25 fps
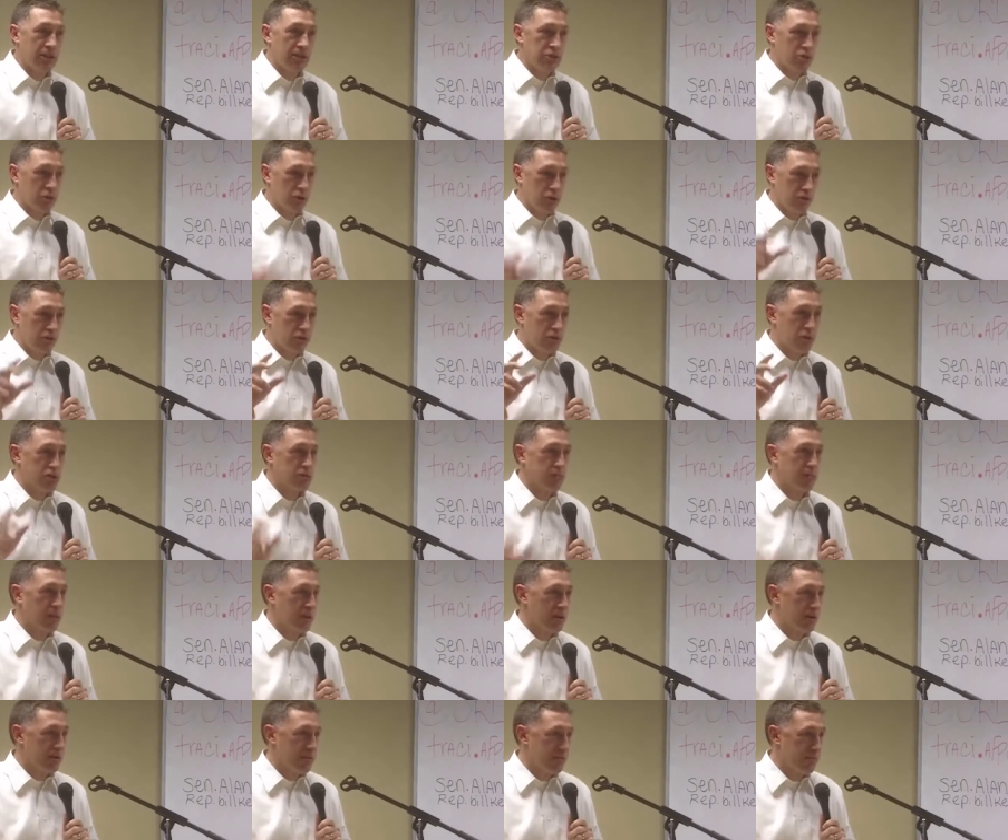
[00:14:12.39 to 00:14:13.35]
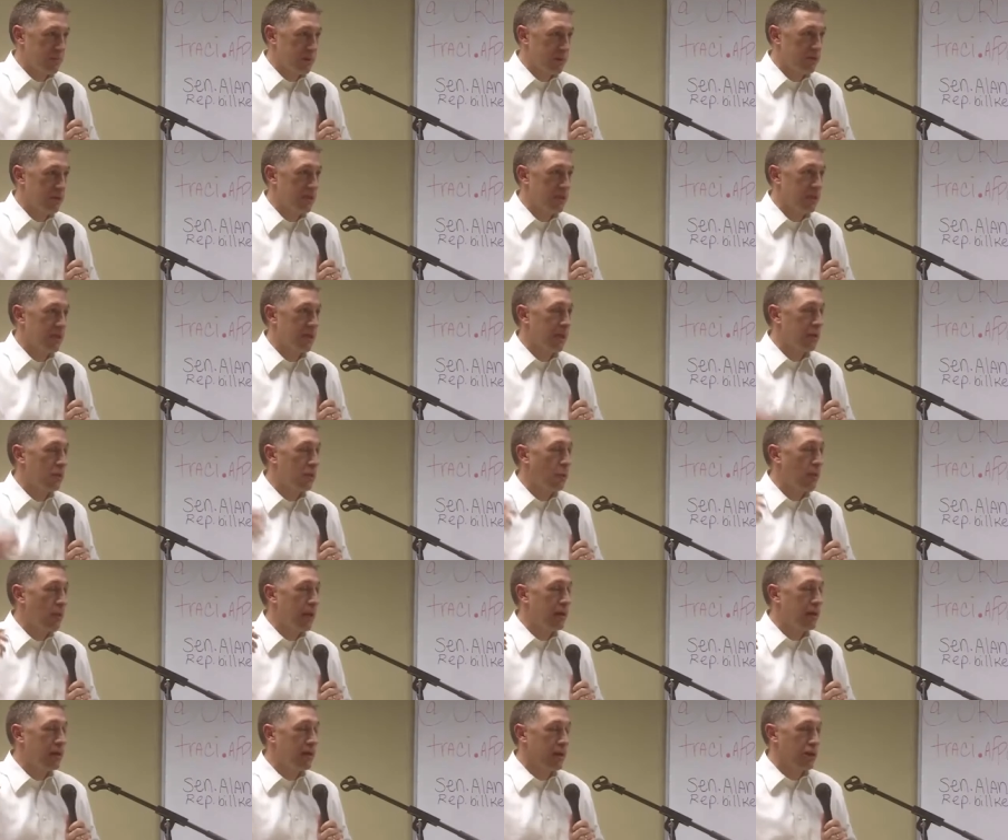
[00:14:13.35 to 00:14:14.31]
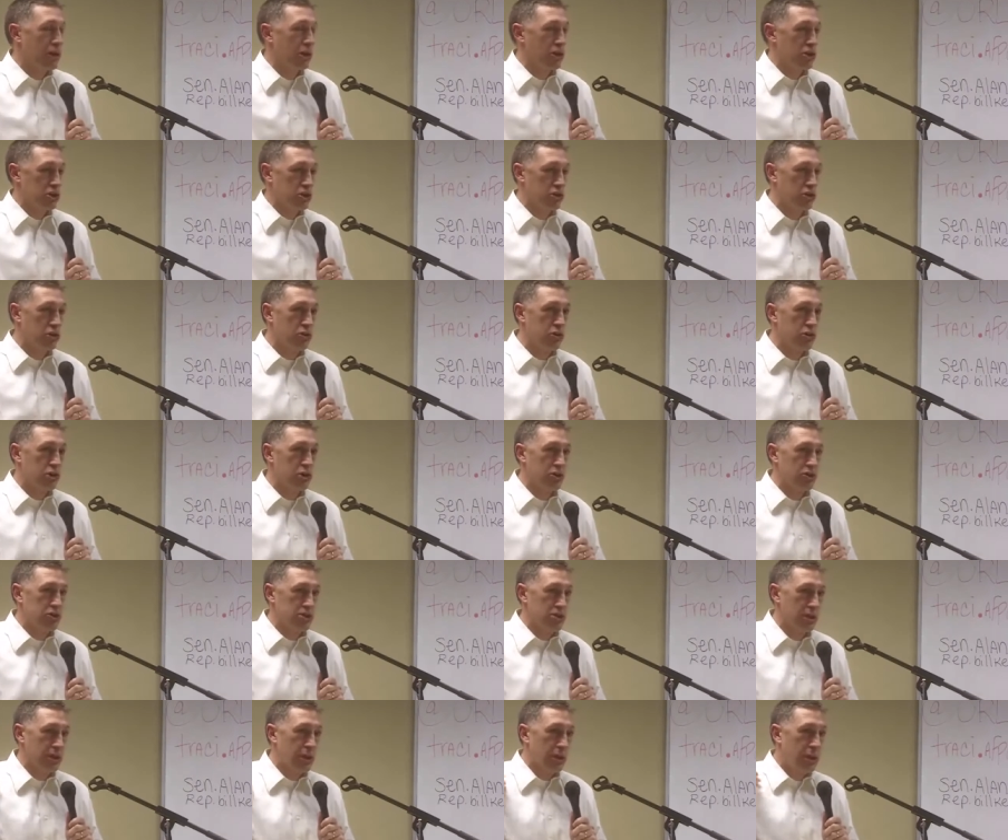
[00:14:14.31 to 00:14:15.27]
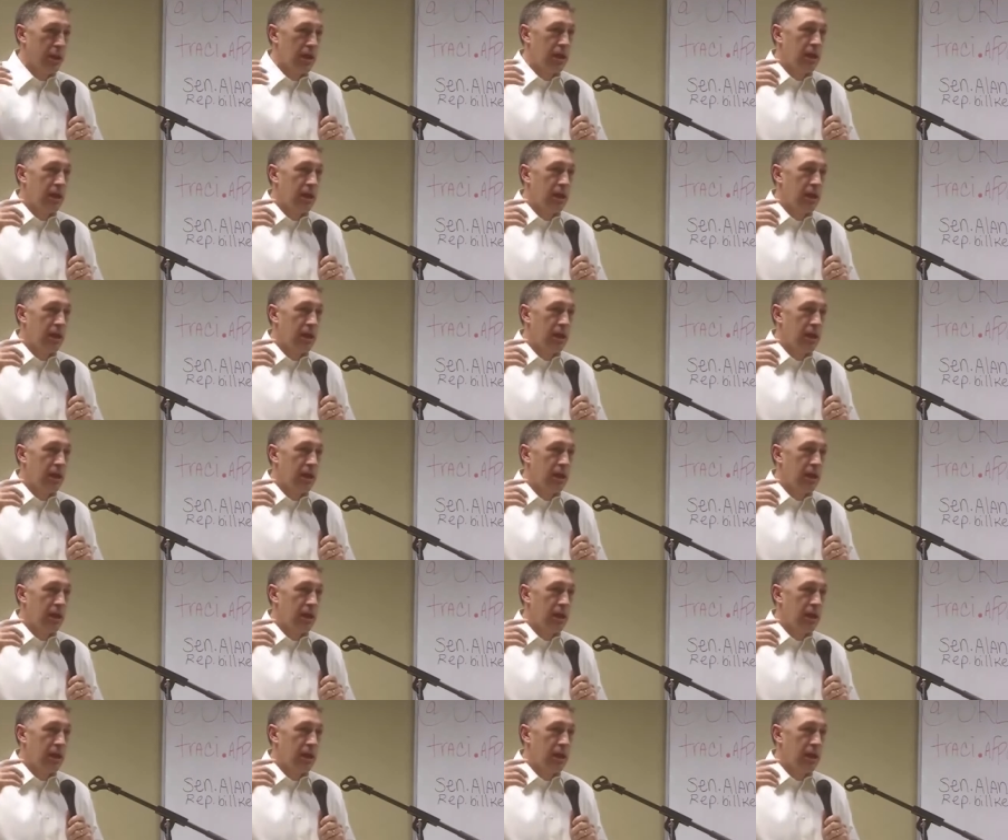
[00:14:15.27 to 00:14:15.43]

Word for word: the sort of responsibility and weight on our shoulders